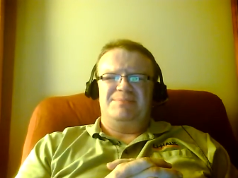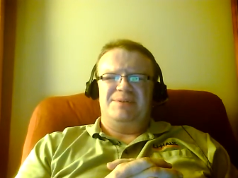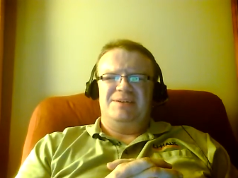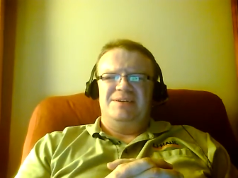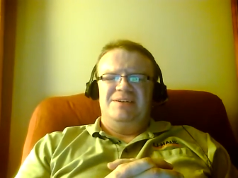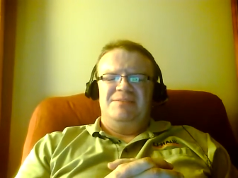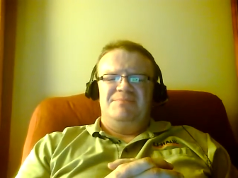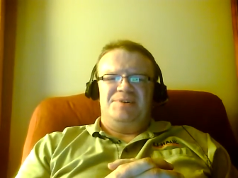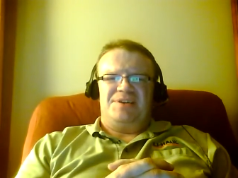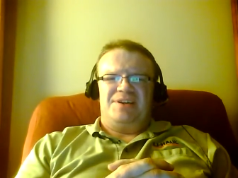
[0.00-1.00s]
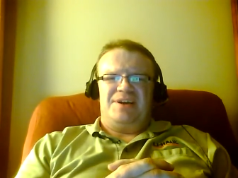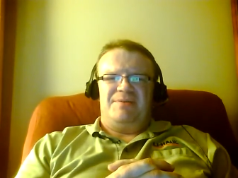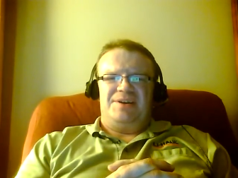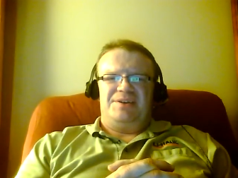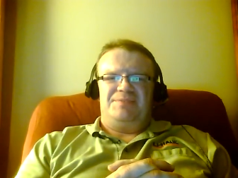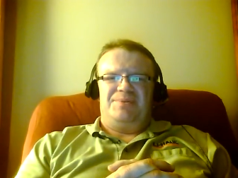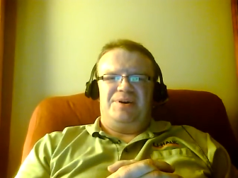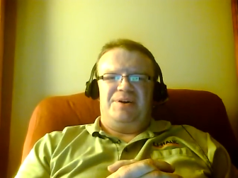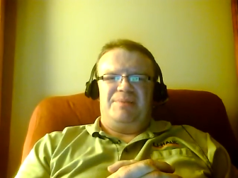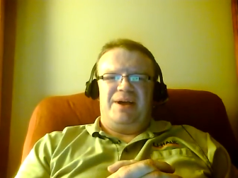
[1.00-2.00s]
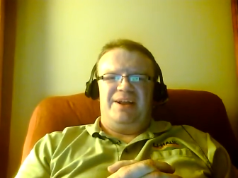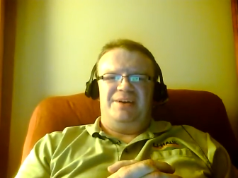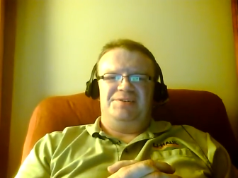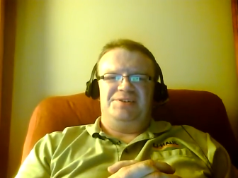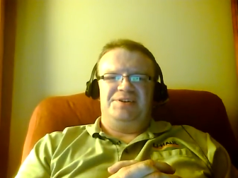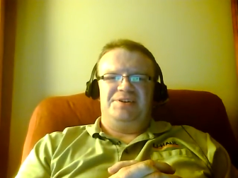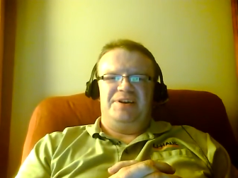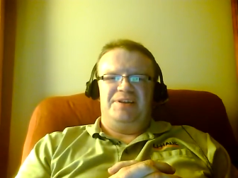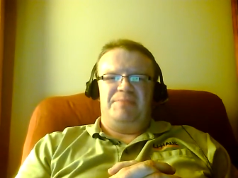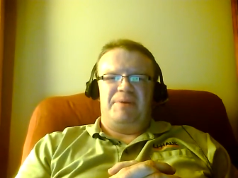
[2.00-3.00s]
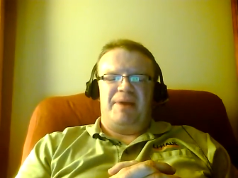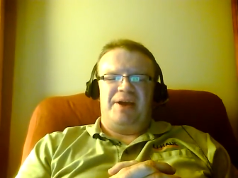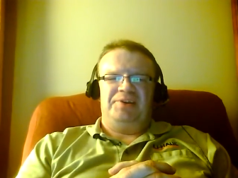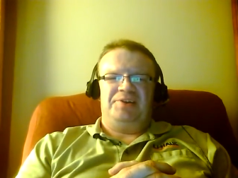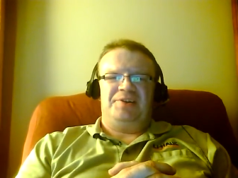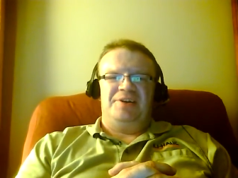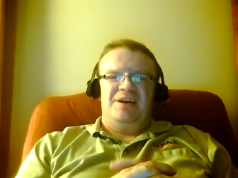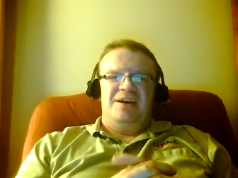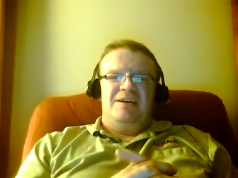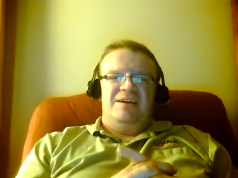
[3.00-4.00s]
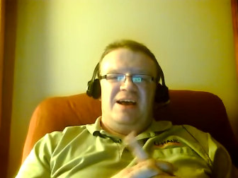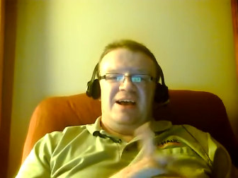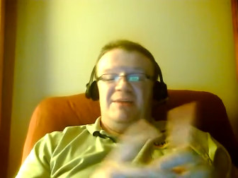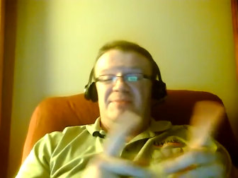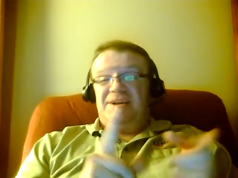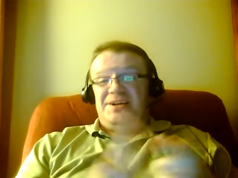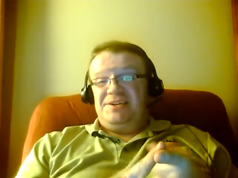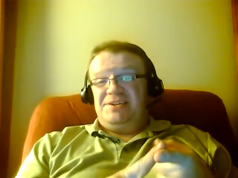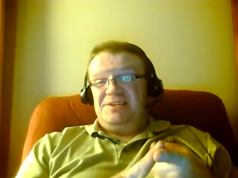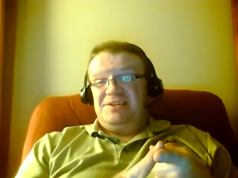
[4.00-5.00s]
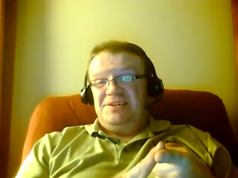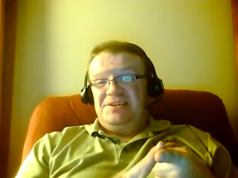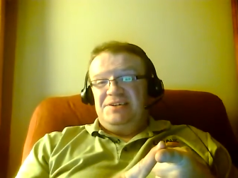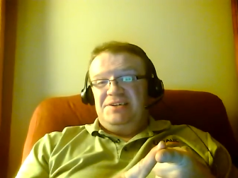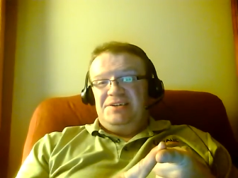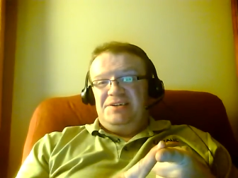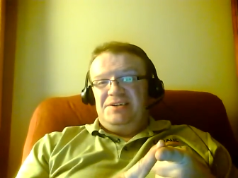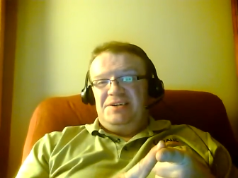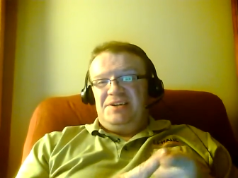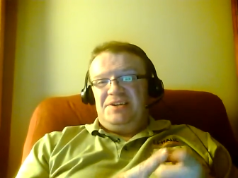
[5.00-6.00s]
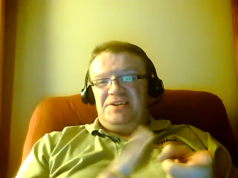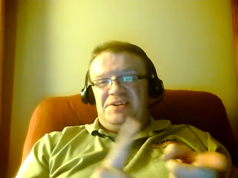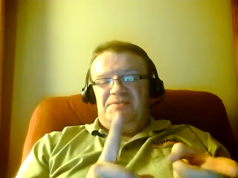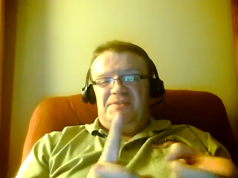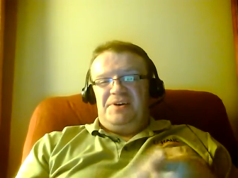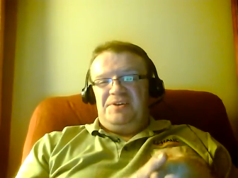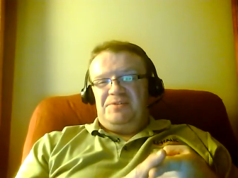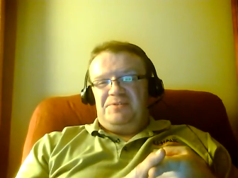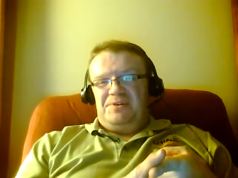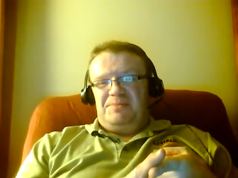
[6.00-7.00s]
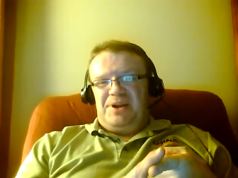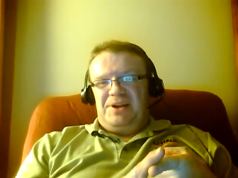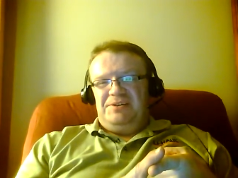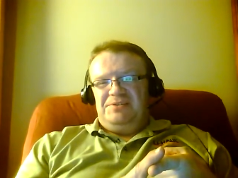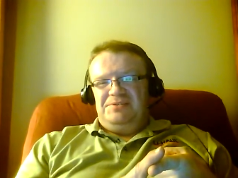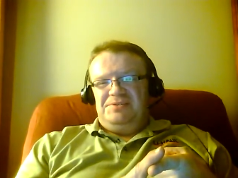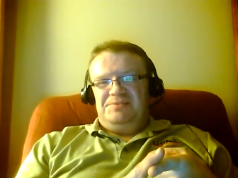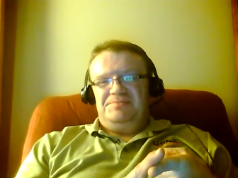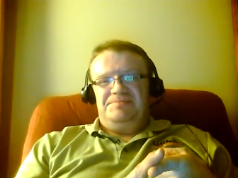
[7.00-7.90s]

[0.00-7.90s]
But most of the time, I just put on pantyhose underneath my pants a, because it's easy to find torn pantyhose.